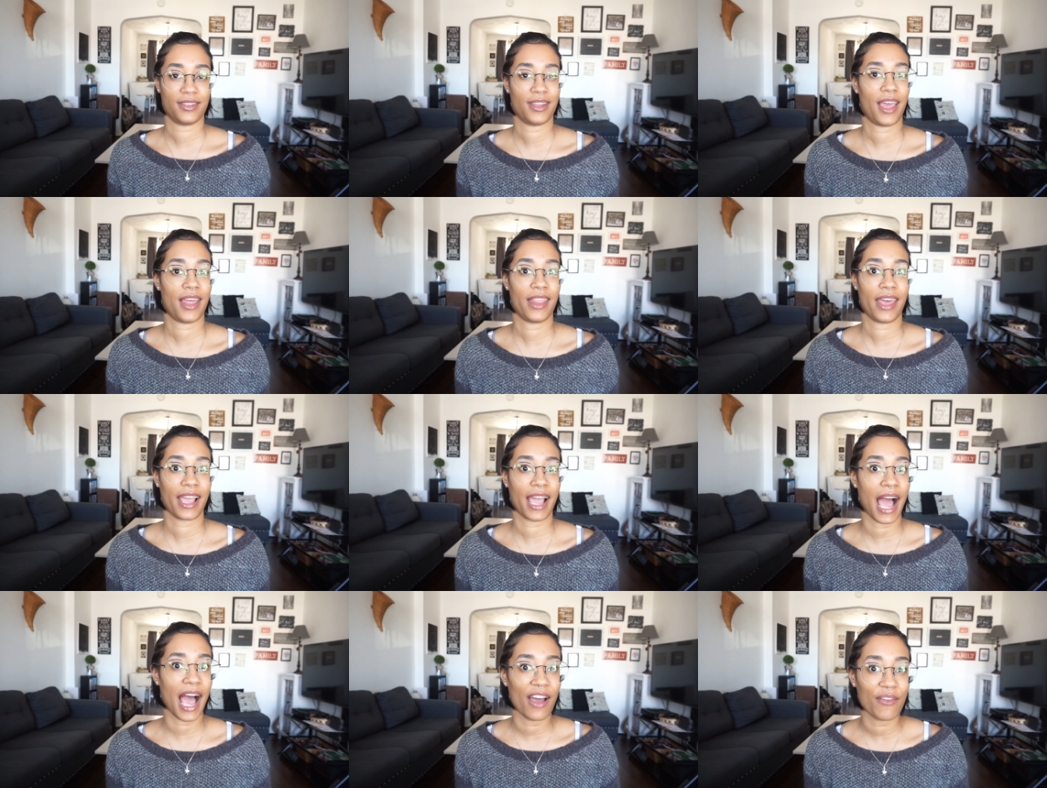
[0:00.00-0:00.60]

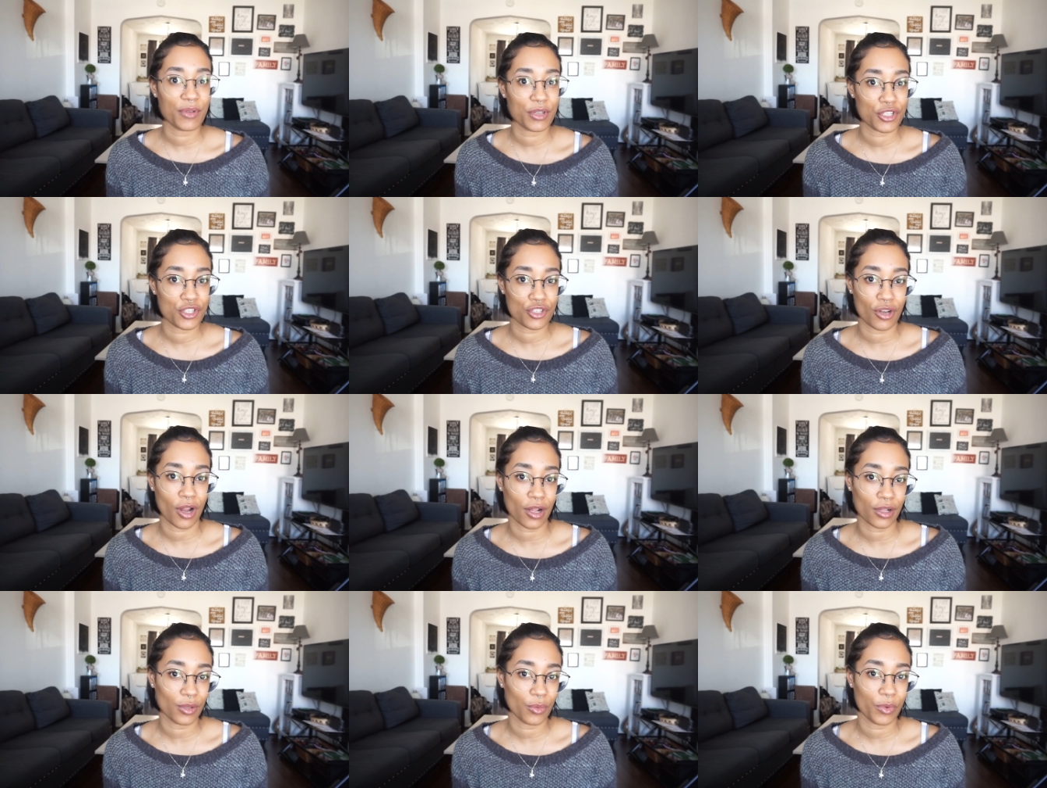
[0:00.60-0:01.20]
Like, I've been
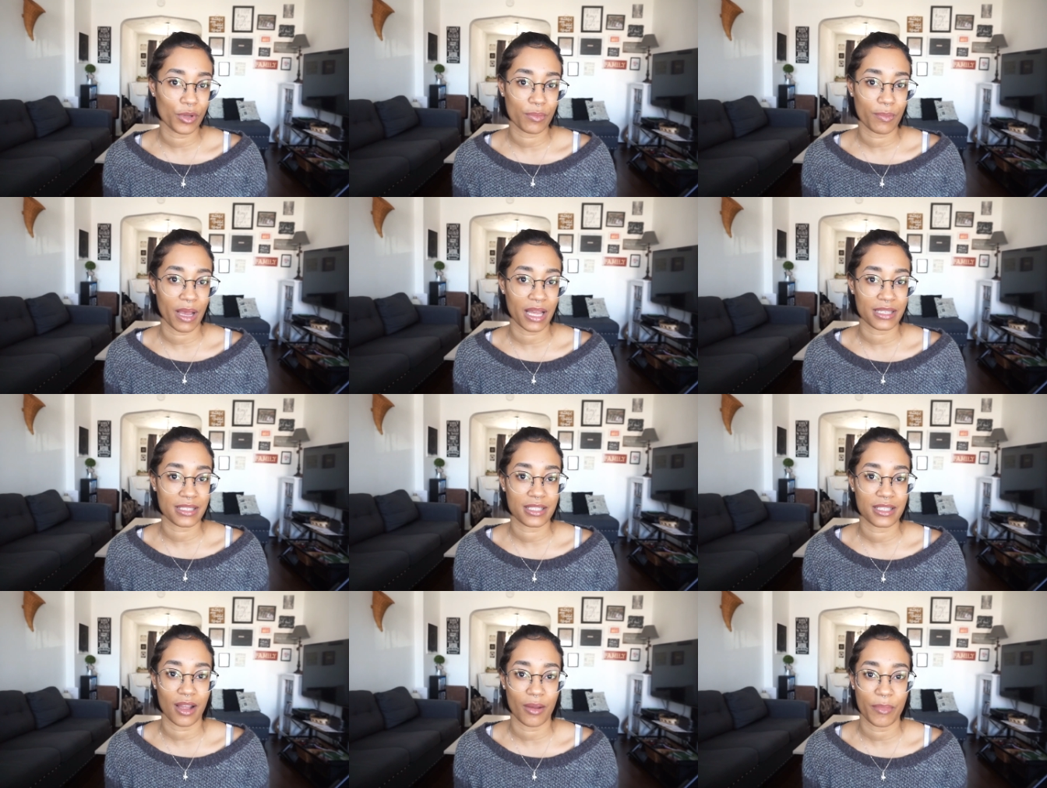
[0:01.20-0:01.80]
struggling with my
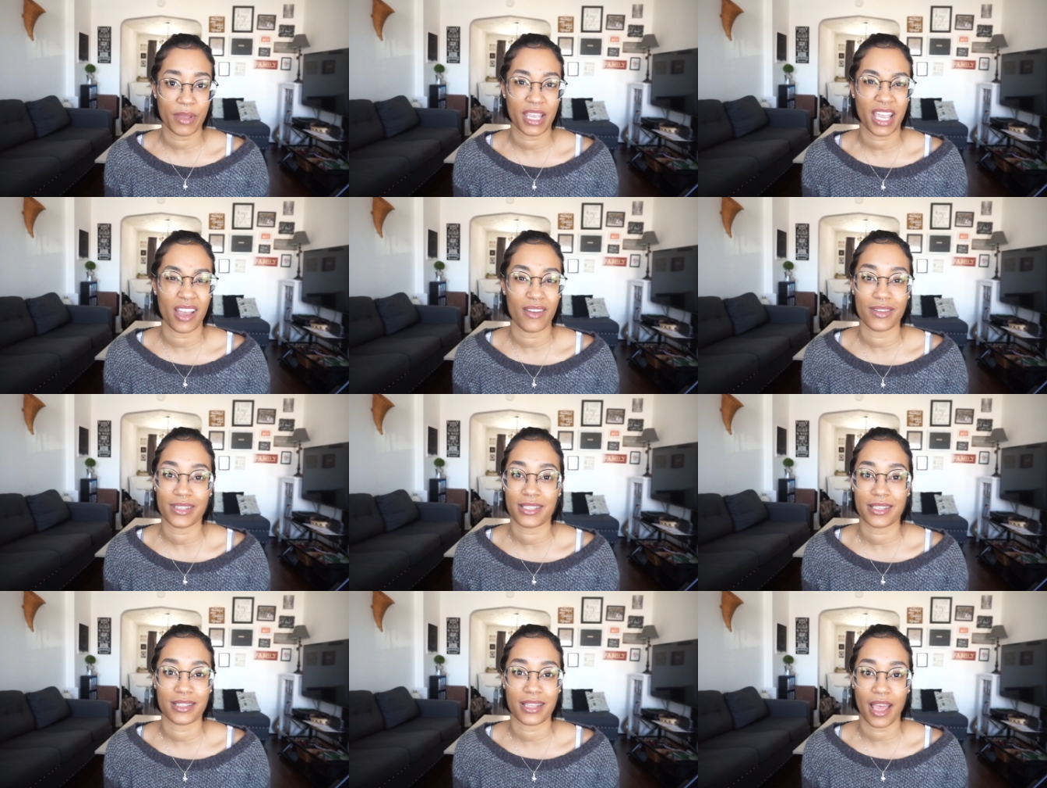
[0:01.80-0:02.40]
stomach ever
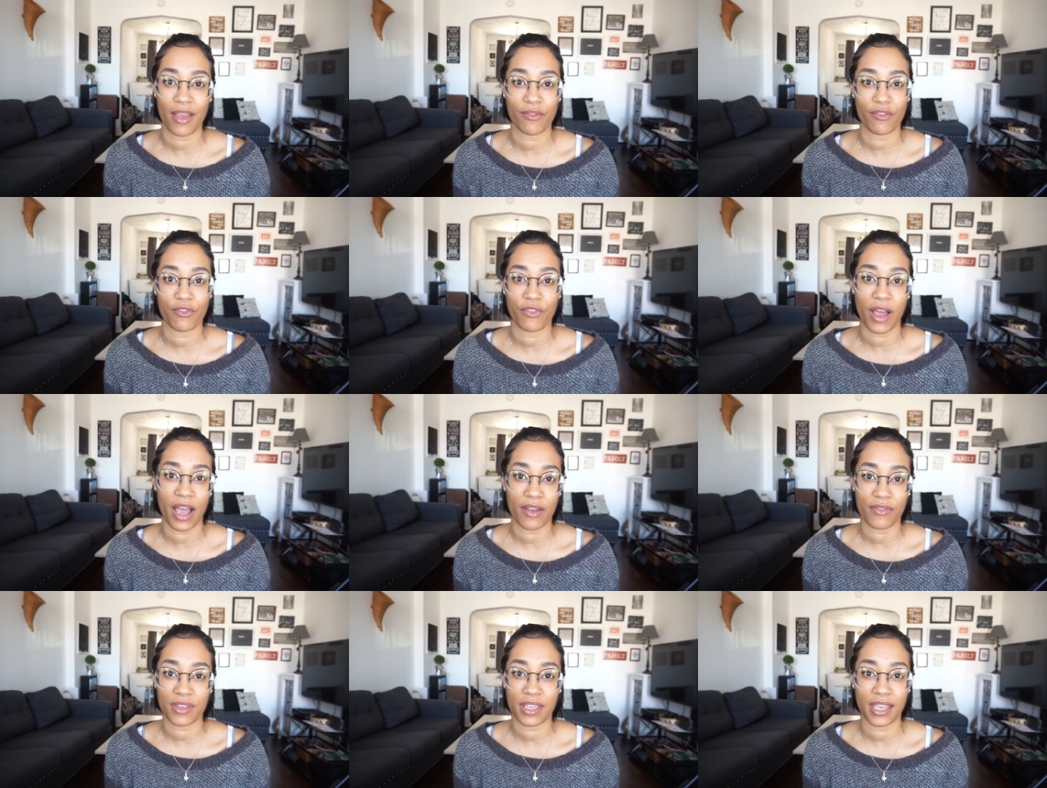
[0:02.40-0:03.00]
since having
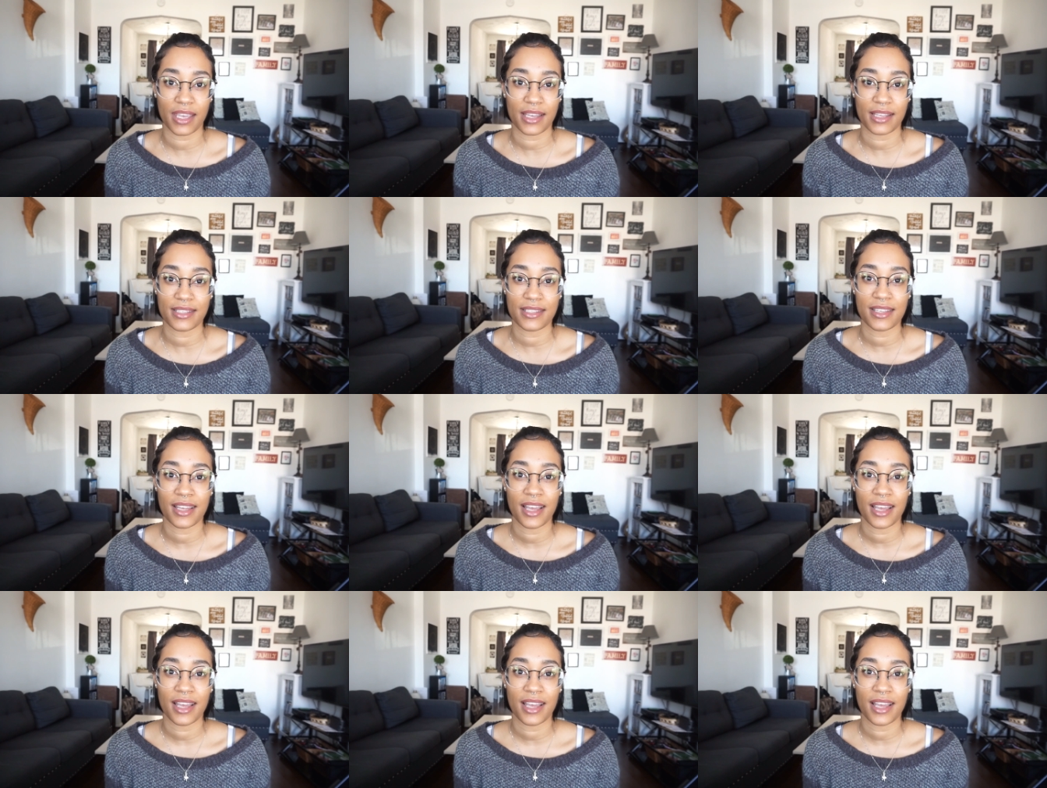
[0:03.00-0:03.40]
five kids.